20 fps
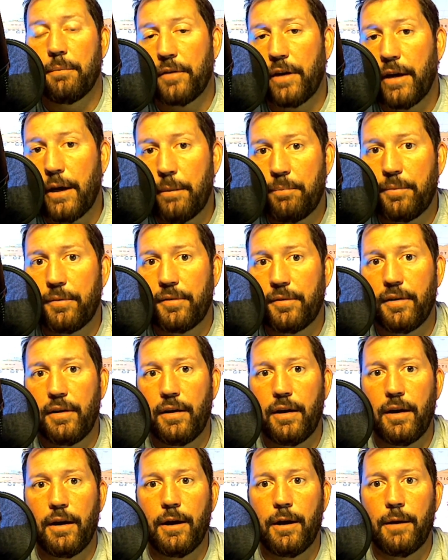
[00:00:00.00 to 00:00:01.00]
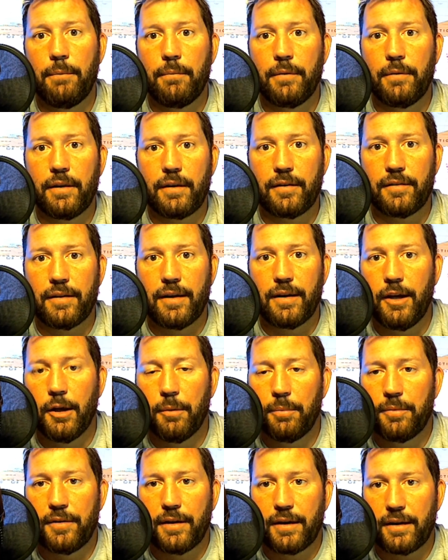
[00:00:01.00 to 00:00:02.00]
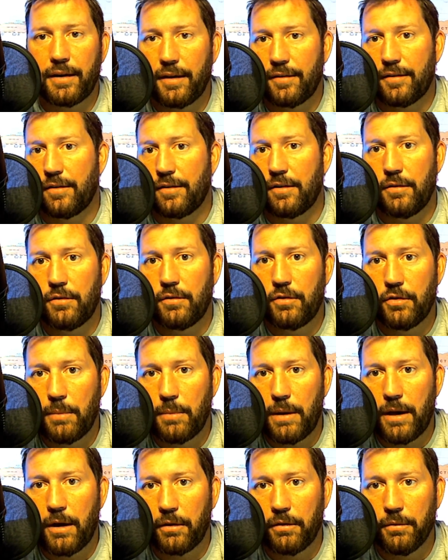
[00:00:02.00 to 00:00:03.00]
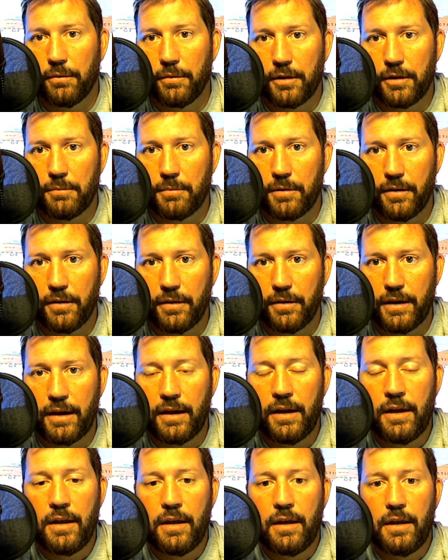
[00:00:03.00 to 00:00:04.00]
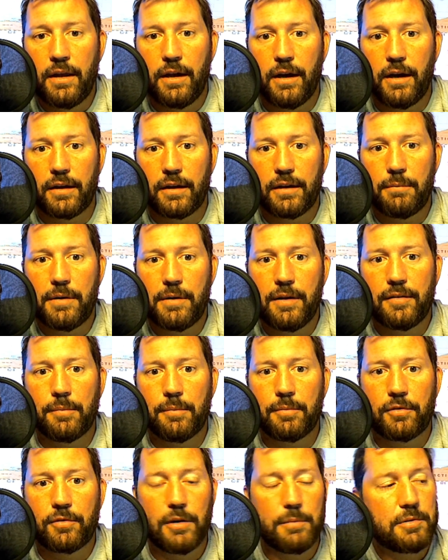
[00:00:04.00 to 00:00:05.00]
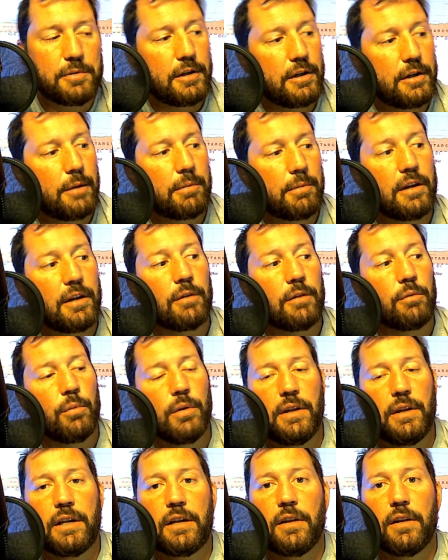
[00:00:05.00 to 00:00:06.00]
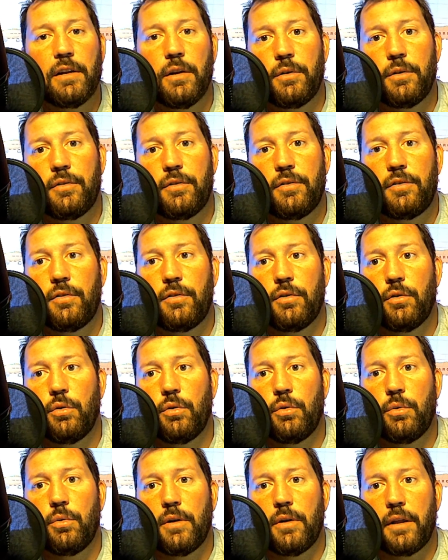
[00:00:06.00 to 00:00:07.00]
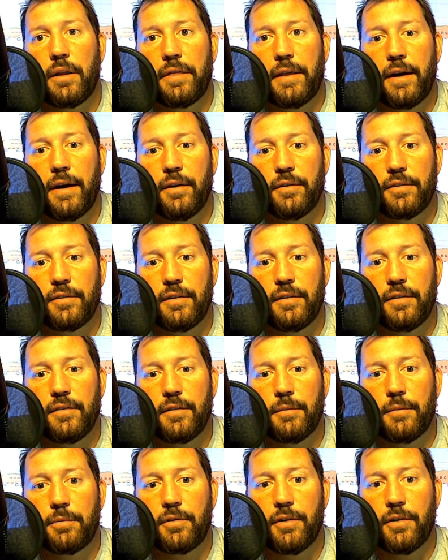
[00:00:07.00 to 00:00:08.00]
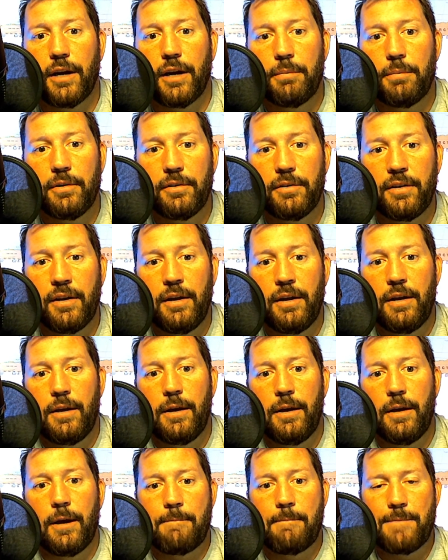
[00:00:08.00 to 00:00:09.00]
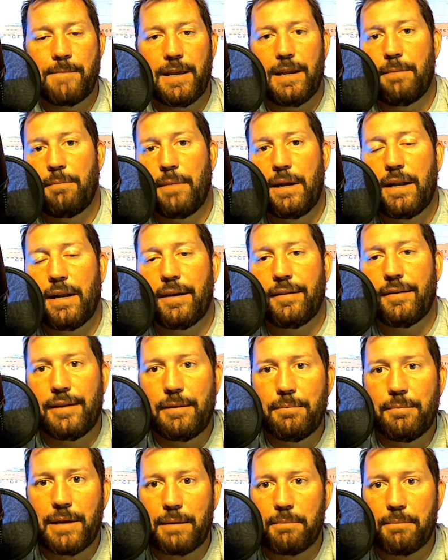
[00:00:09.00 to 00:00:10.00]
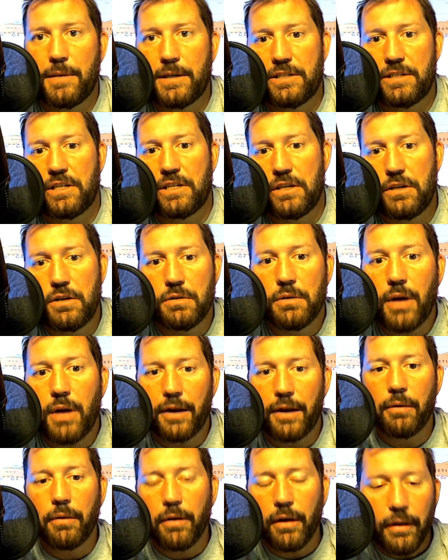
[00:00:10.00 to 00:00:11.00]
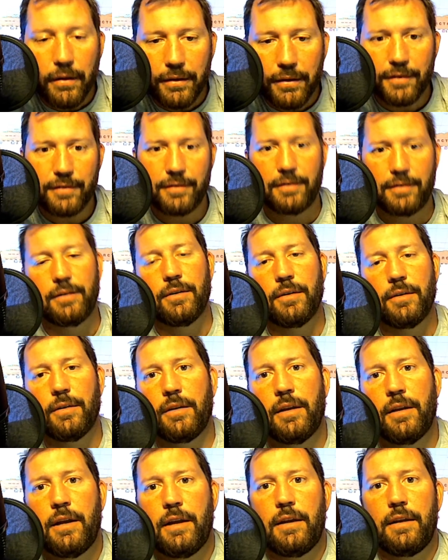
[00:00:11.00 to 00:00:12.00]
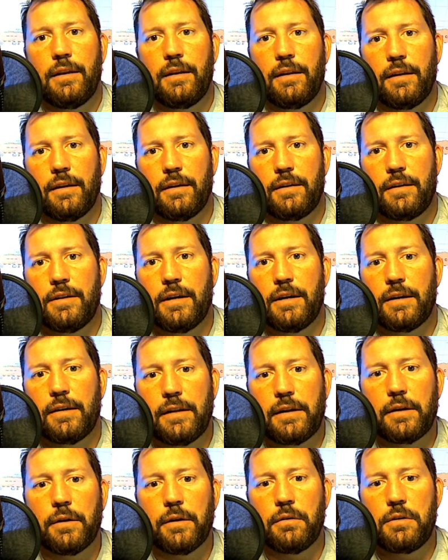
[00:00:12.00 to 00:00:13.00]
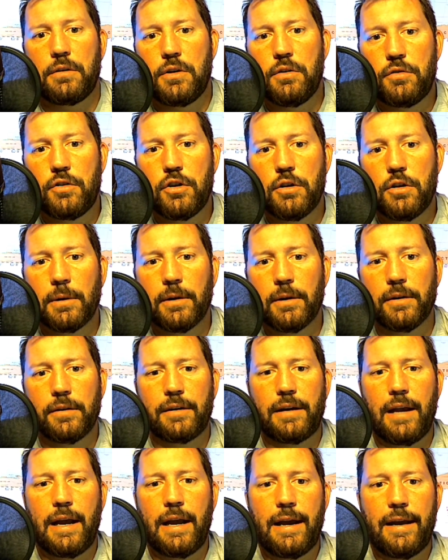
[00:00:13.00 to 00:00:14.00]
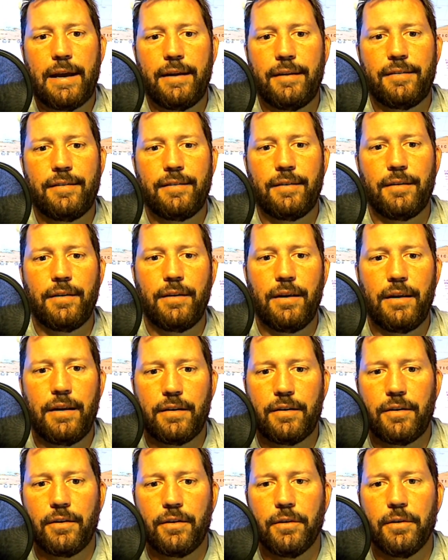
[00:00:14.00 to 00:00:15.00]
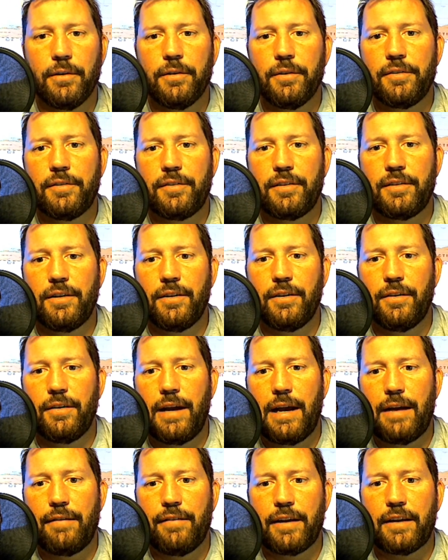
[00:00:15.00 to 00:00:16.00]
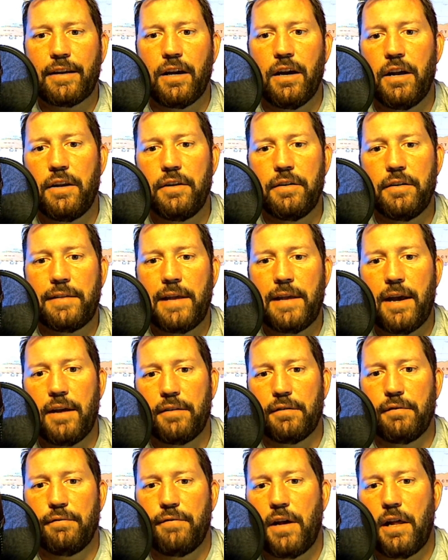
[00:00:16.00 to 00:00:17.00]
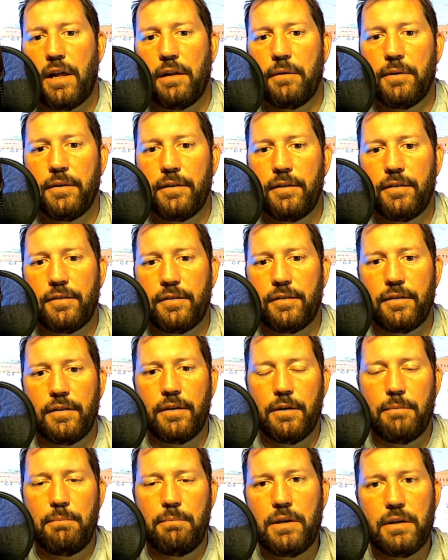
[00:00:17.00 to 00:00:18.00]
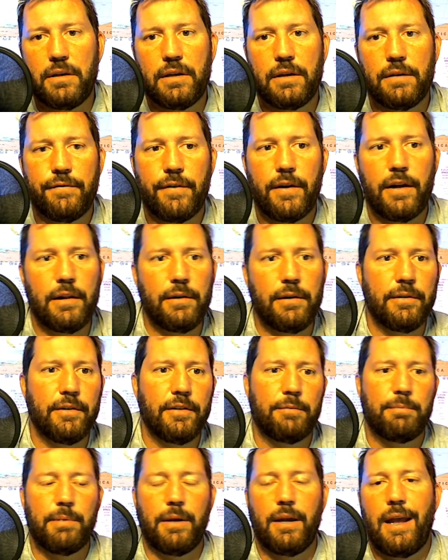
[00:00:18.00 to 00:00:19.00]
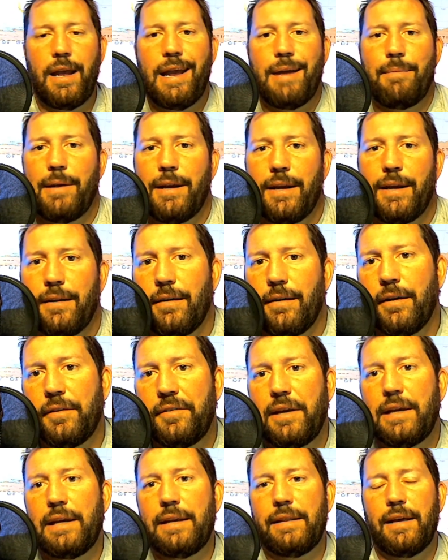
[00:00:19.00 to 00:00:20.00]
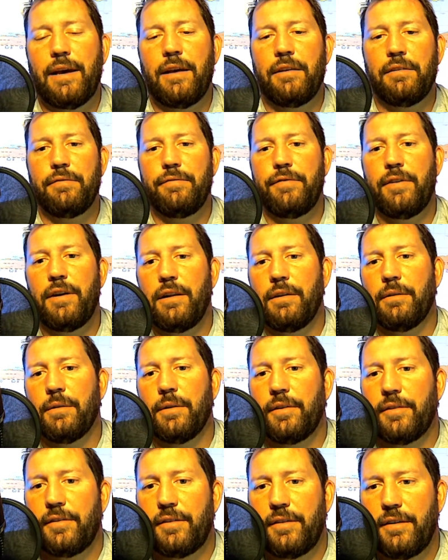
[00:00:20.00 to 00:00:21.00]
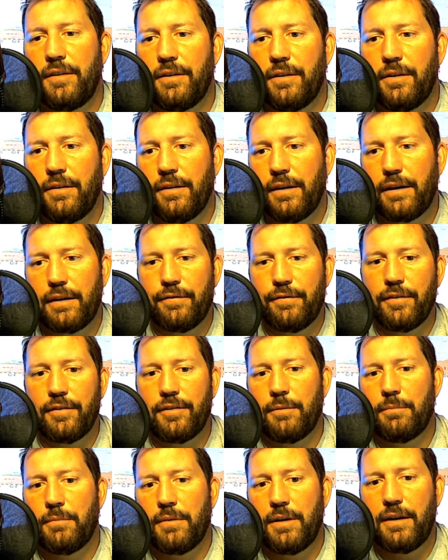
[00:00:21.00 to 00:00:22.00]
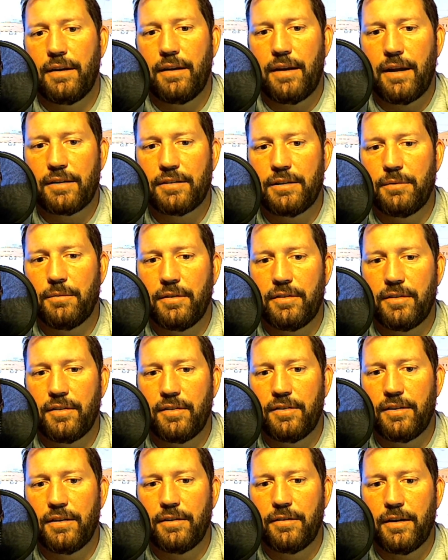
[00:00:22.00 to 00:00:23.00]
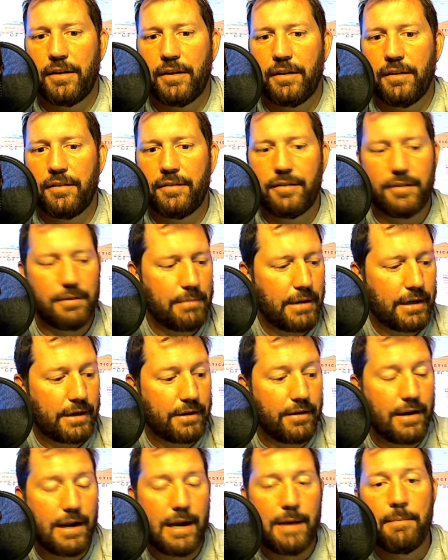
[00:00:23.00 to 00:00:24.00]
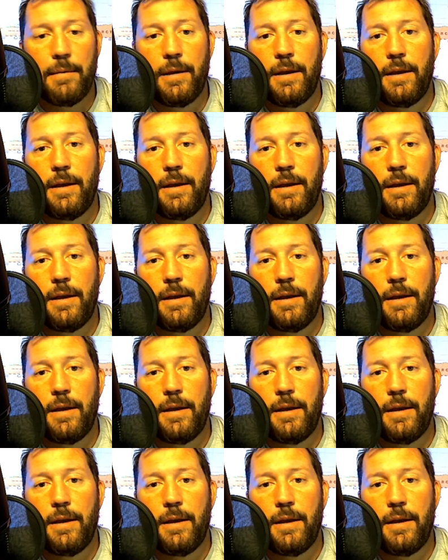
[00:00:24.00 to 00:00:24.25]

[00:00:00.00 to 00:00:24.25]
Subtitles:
ups because that helps, I guess, the YouTube algorithm and all that. Give me a subscription. I'm getting really close to 1,000 subscribers. And it may not seem like much to you. I know all these, young little YouTuber guys and girls, have like 100,000 followers, 1 million followers. But hey, man, I'll take 1,000 followers, like for somebody that actually wants to sit around and listen to my crap,